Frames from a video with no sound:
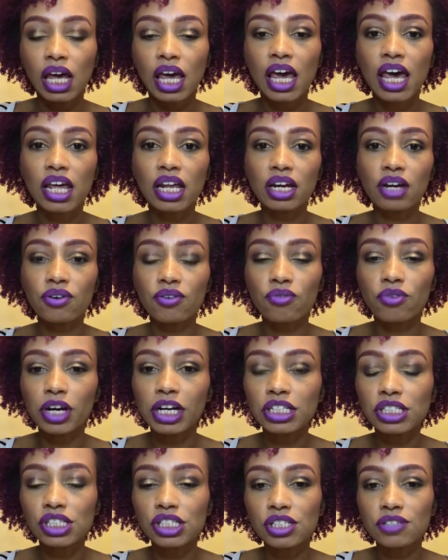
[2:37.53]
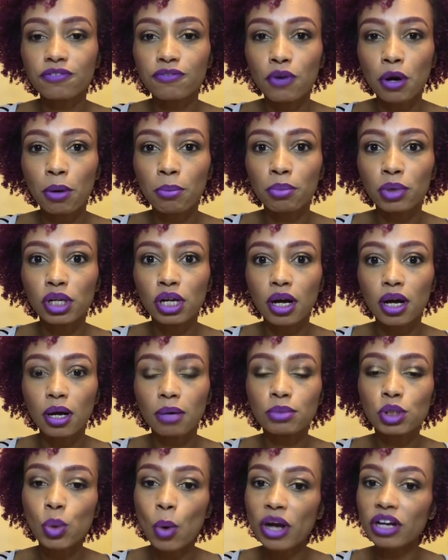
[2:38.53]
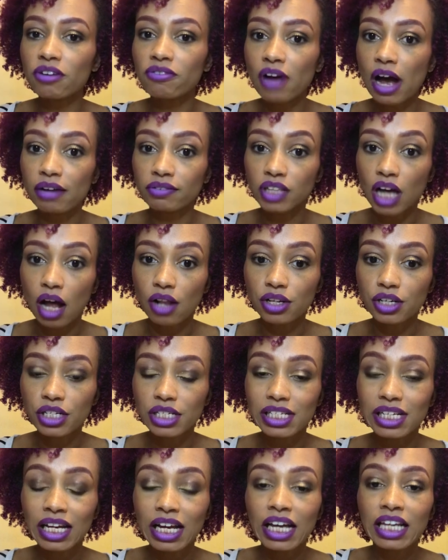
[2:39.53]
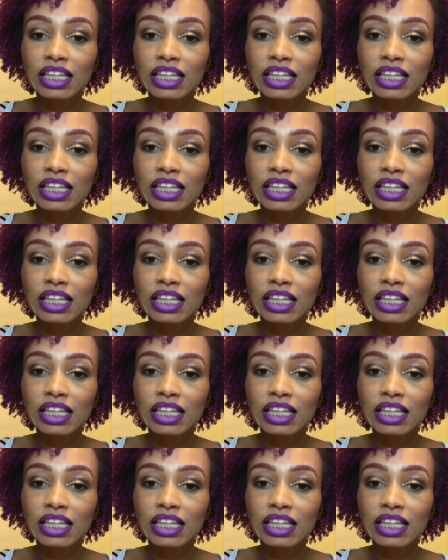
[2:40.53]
and it ranges from $25.